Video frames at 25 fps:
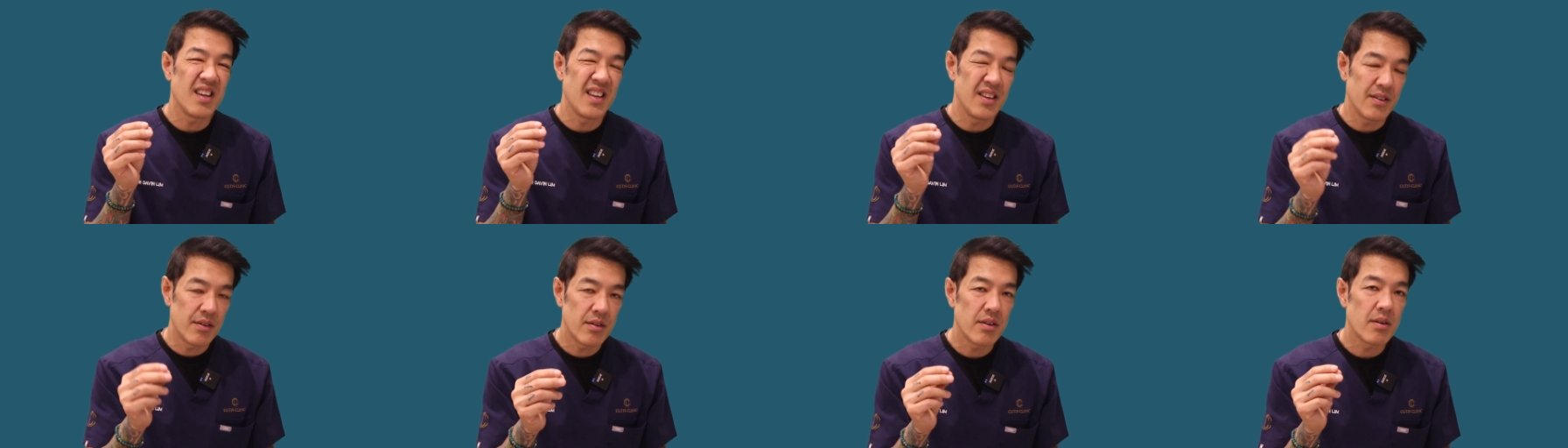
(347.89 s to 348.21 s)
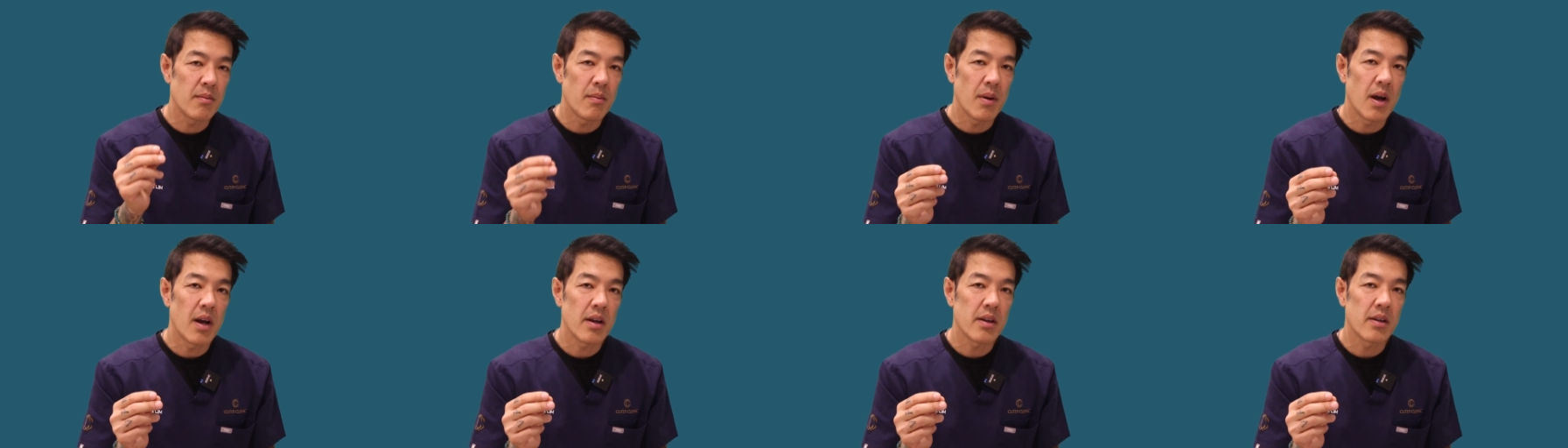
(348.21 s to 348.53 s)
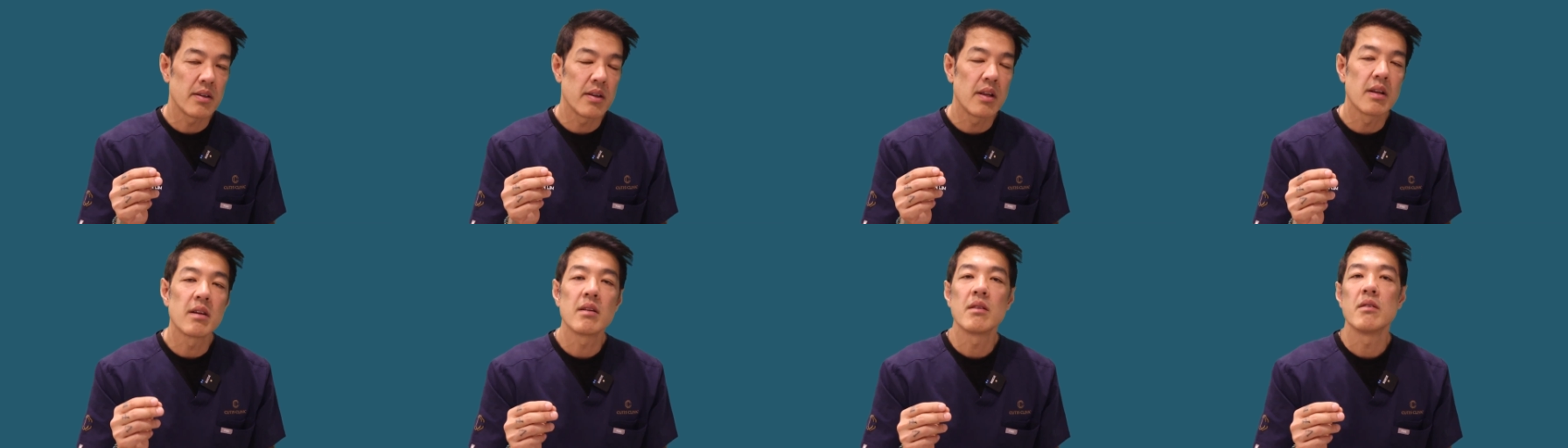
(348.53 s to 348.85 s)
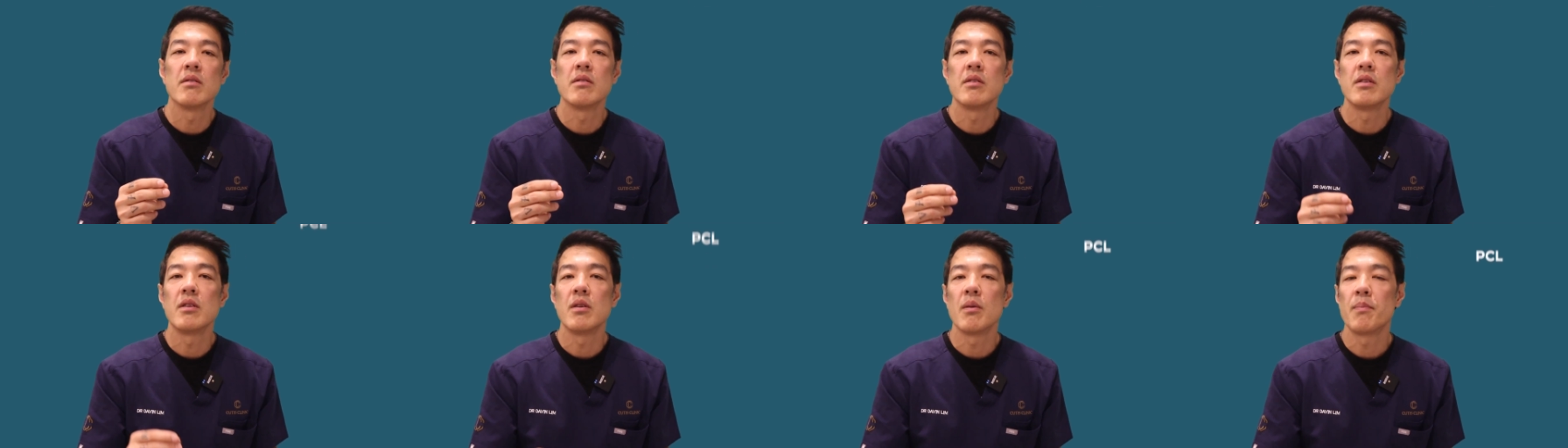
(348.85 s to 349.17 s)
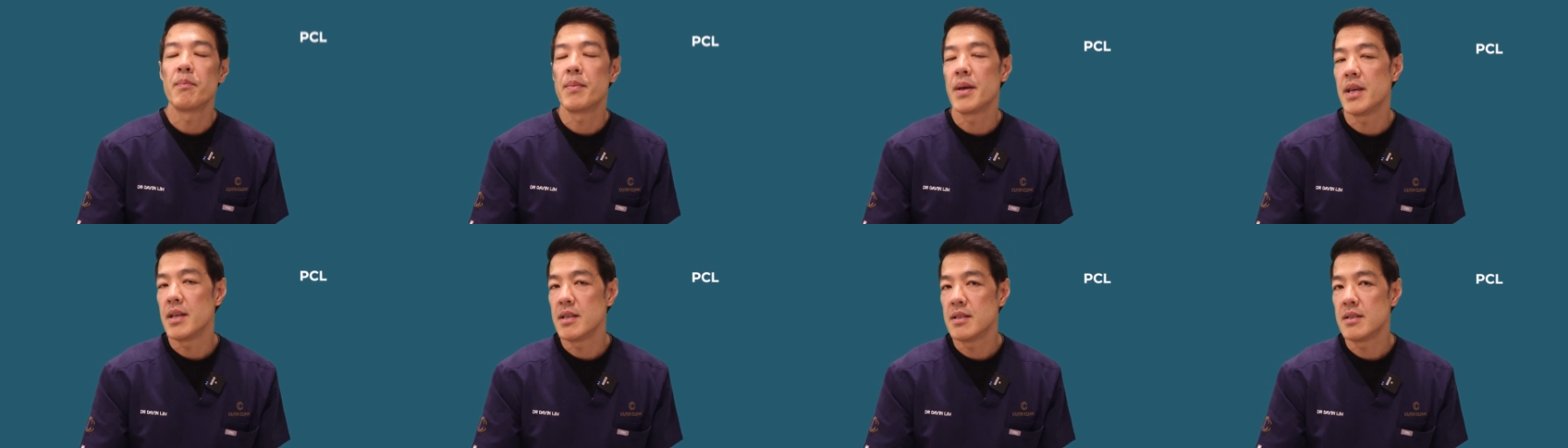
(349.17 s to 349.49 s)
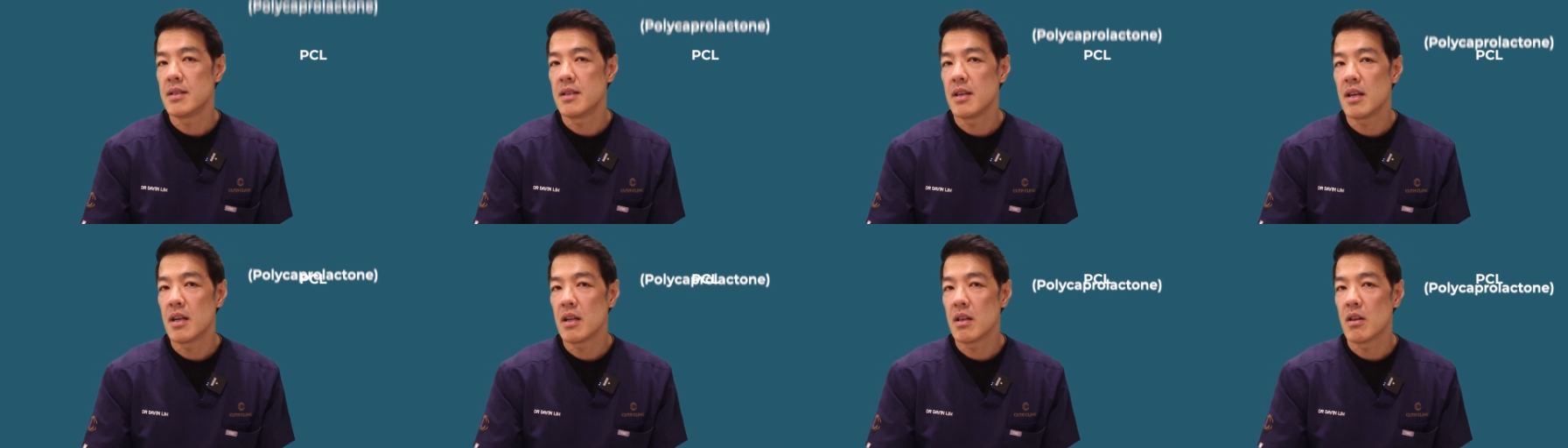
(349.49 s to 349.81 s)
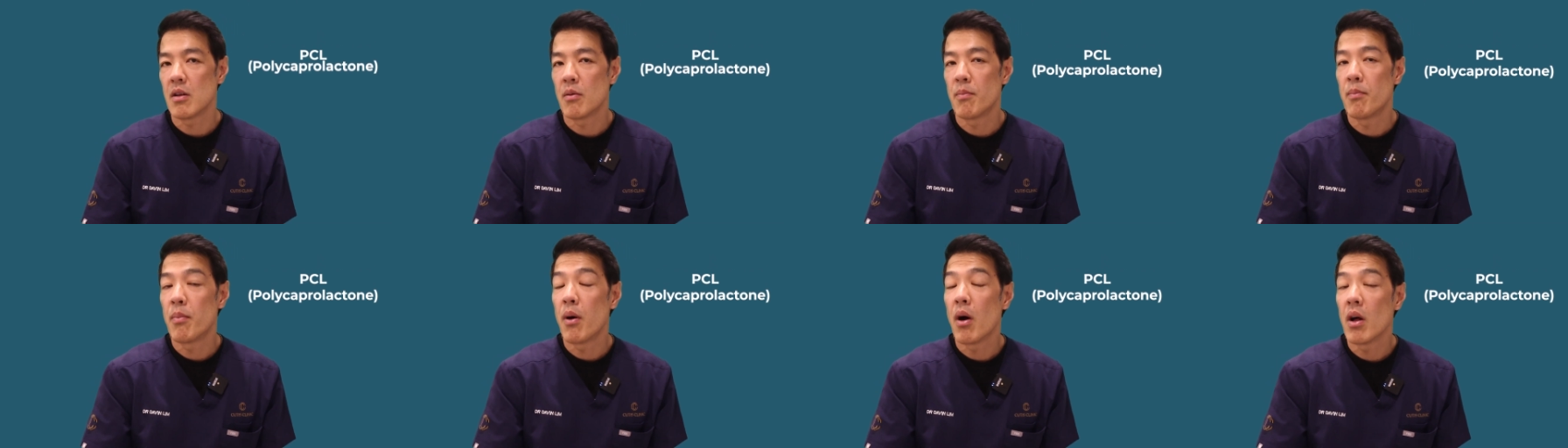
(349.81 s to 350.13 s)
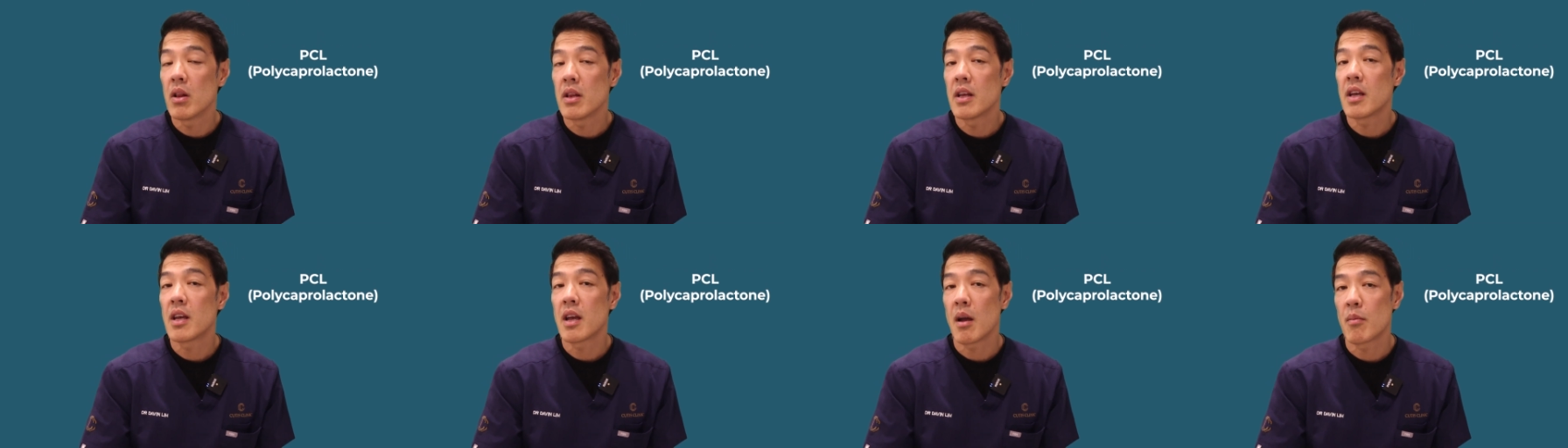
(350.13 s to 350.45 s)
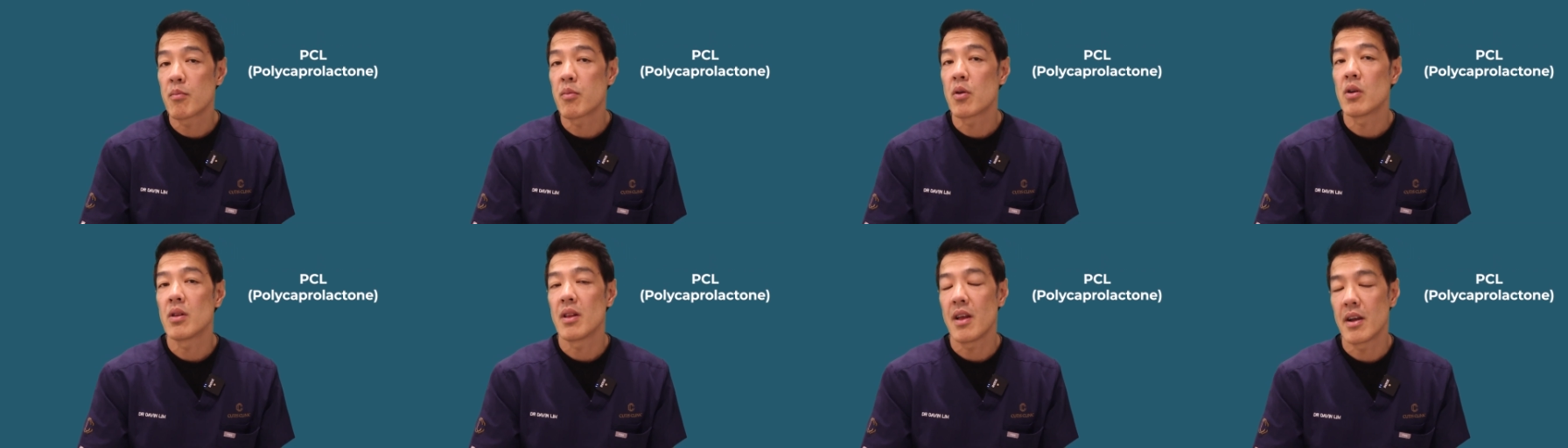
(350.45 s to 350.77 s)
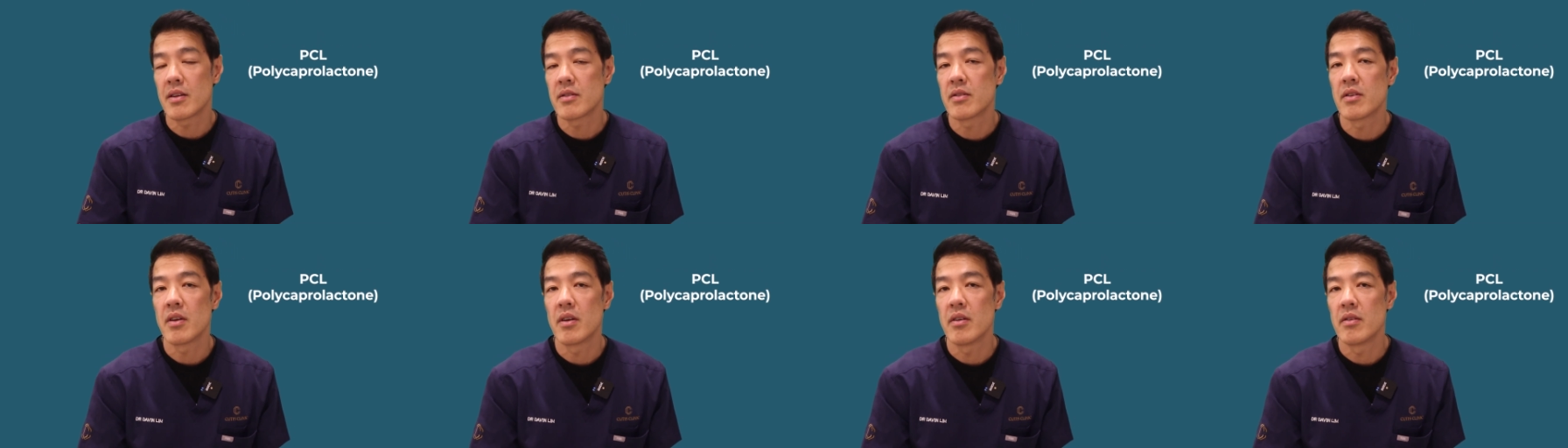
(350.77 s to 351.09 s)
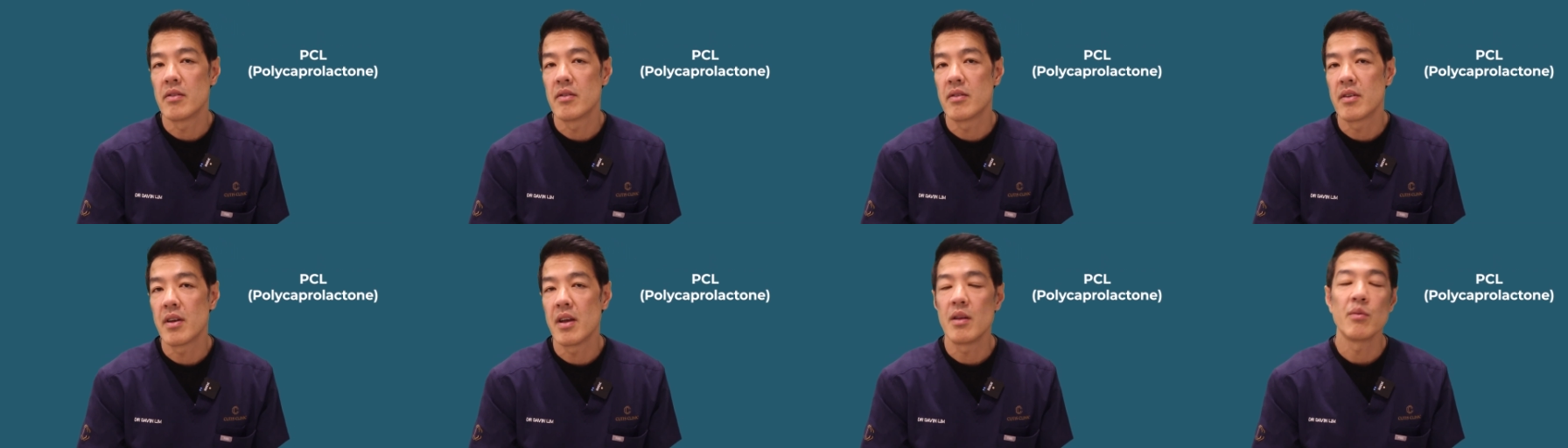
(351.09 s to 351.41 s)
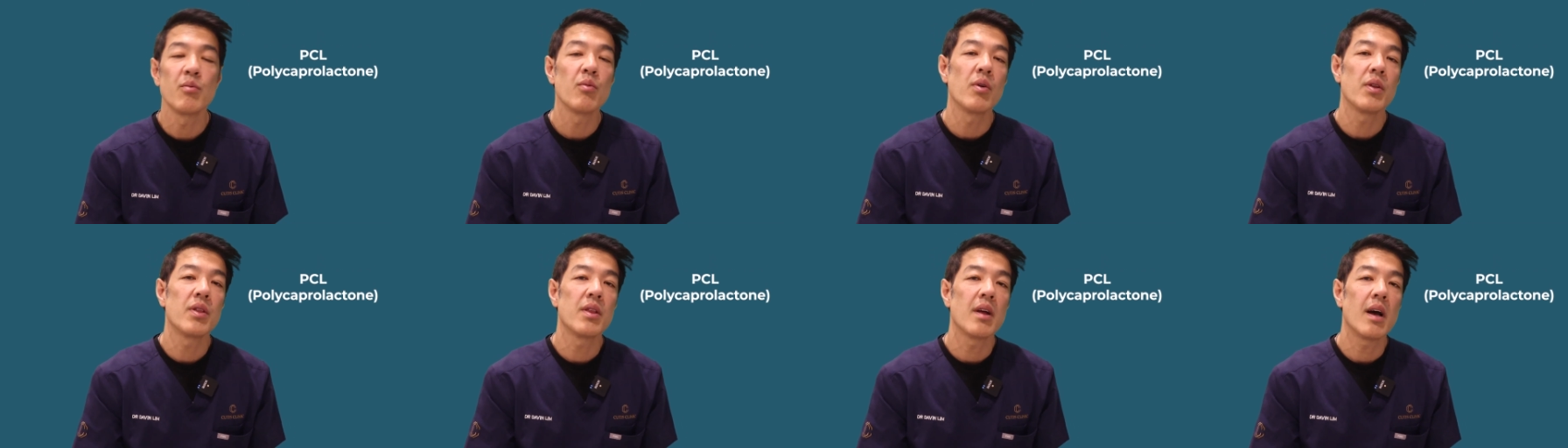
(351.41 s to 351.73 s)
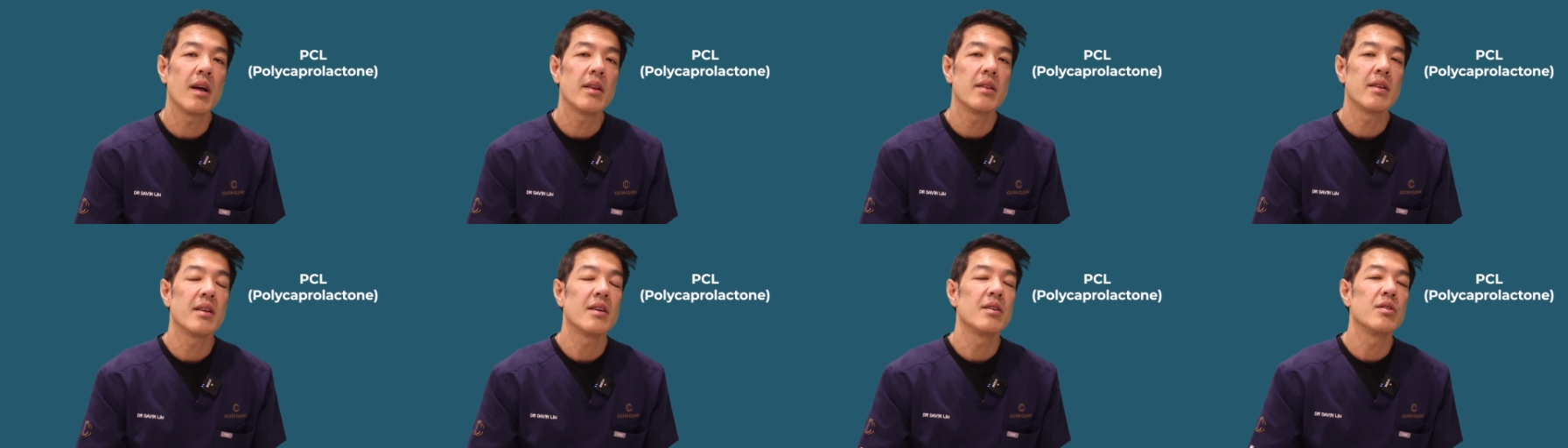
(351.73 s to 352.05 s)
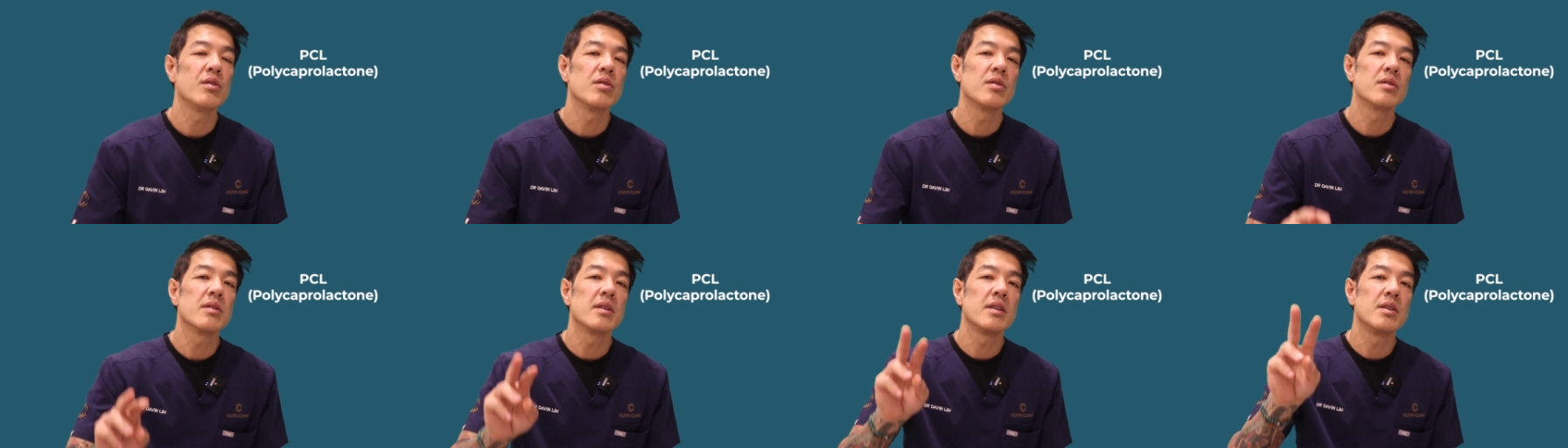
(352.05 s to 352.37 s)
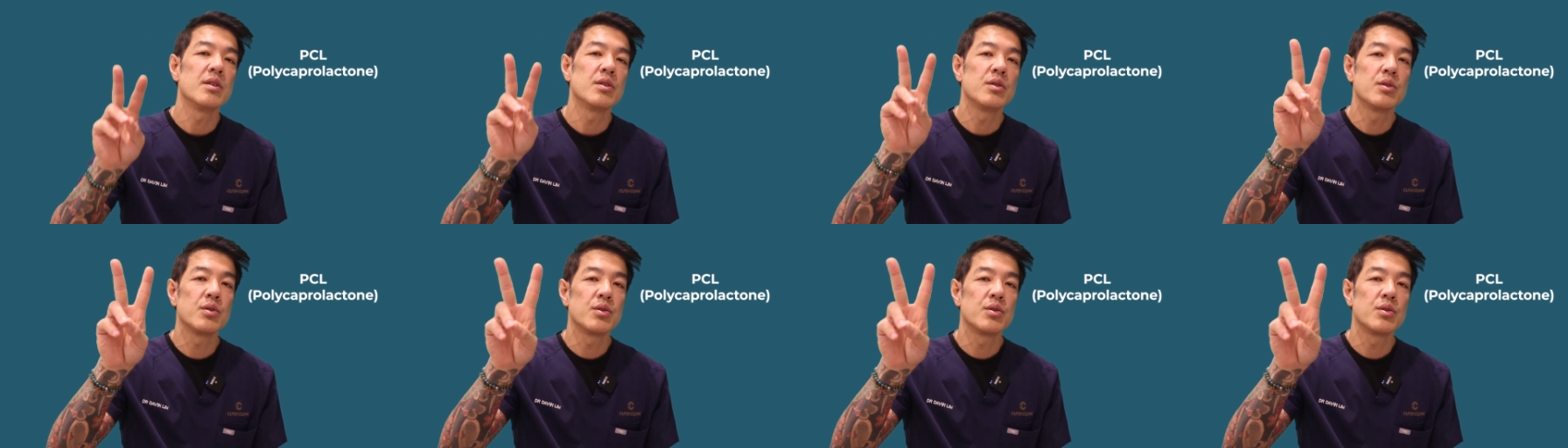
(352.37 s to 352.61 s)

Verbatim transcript: into the market include your PCL or polycaprolactones, and with that they're usually